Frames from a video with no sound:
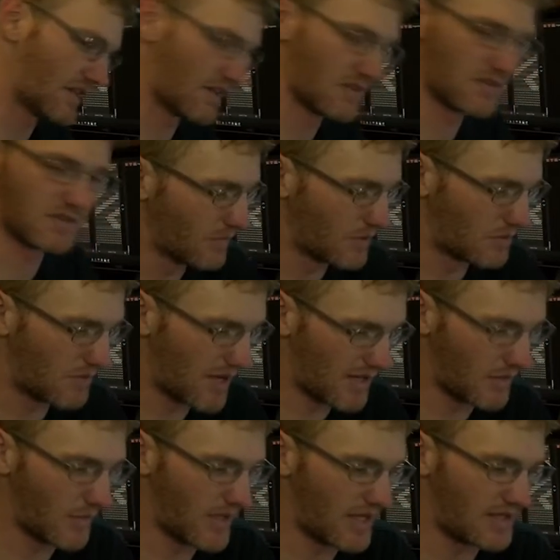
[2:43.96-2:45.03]
else. Which, by
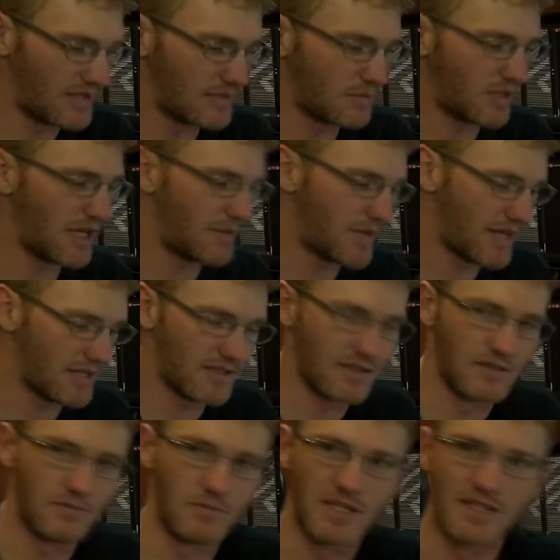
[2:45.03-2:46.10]
the way, these playbacks
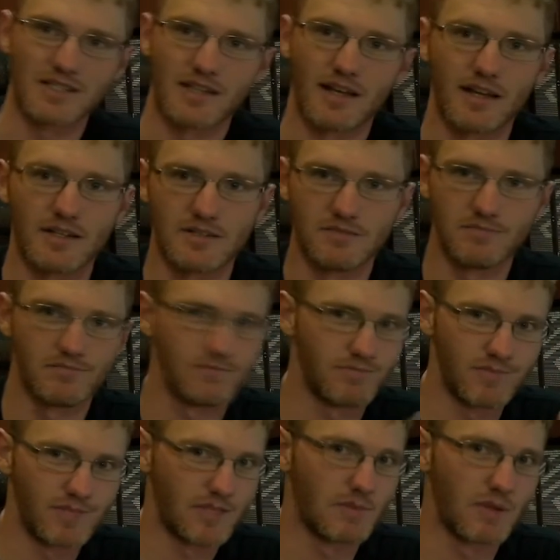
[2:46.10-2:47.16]
can be assigned
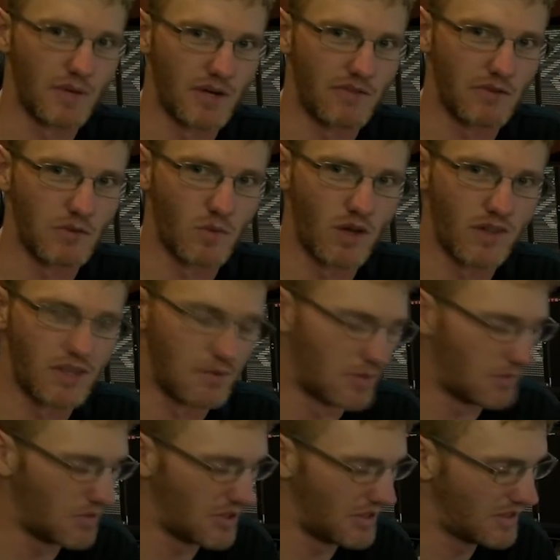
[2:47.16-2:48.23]
to be whatever you want them
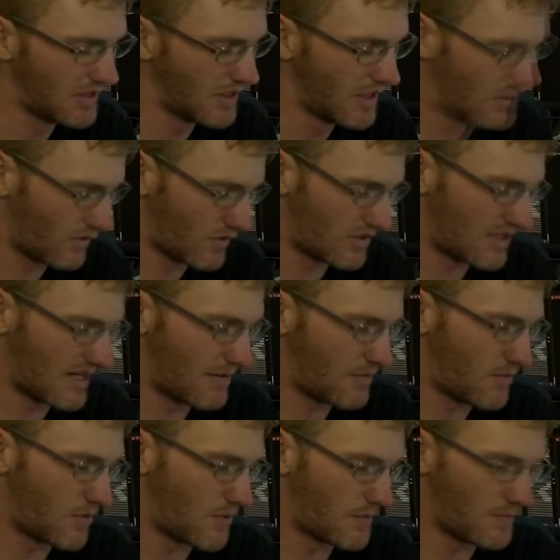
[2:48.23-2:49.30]
to be. For
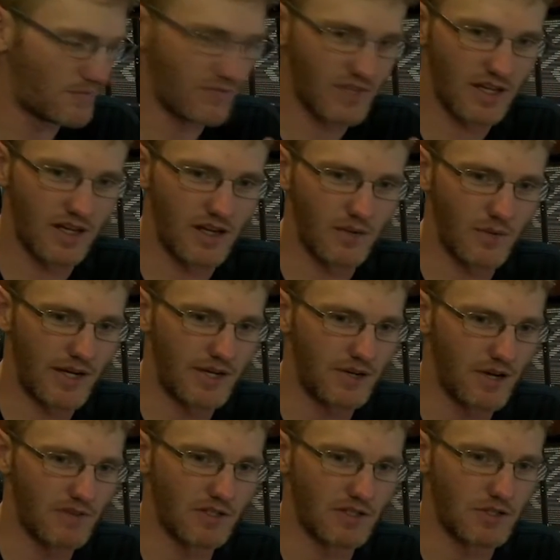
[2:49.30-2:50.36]
example, right here
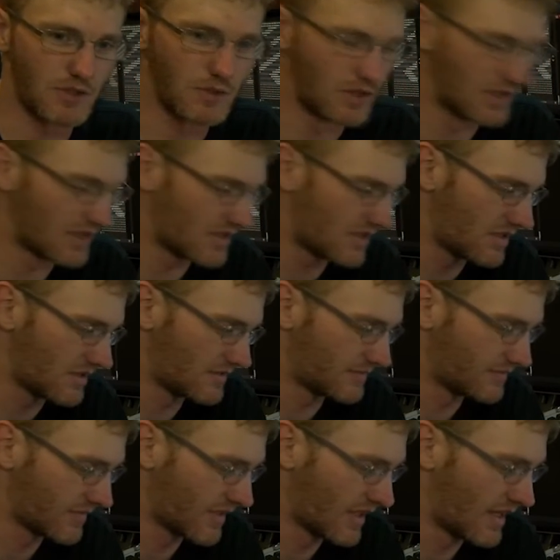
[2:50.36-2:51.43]
I have a cue list,
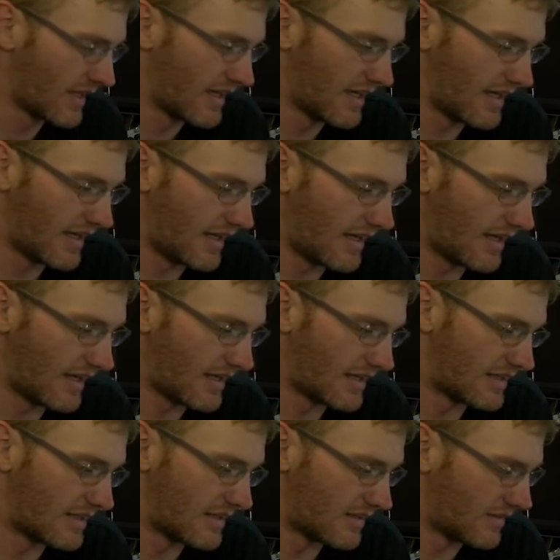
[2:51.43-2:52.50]

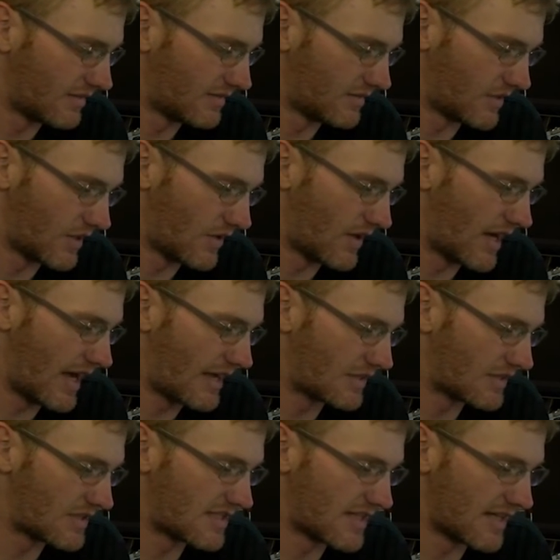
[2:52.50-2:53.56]
and I
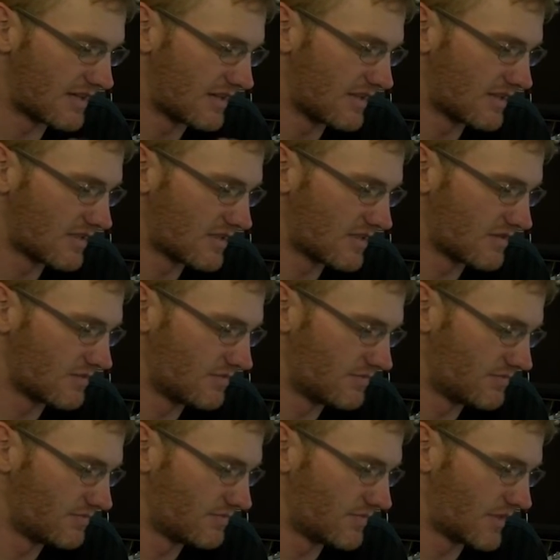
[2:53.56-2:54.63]
could set this
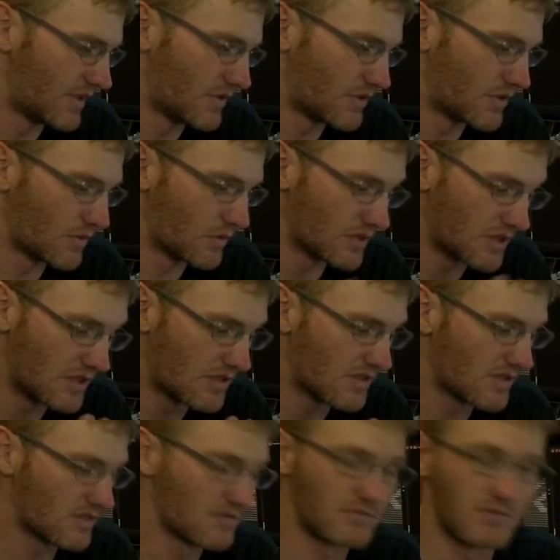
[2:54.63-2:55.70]
to
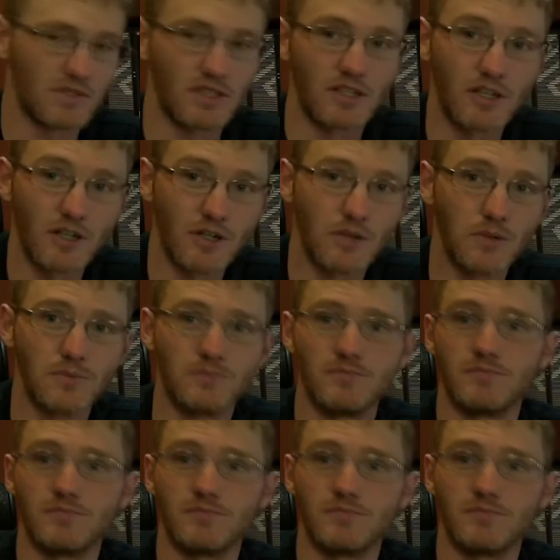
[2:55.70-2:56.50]
release, to go,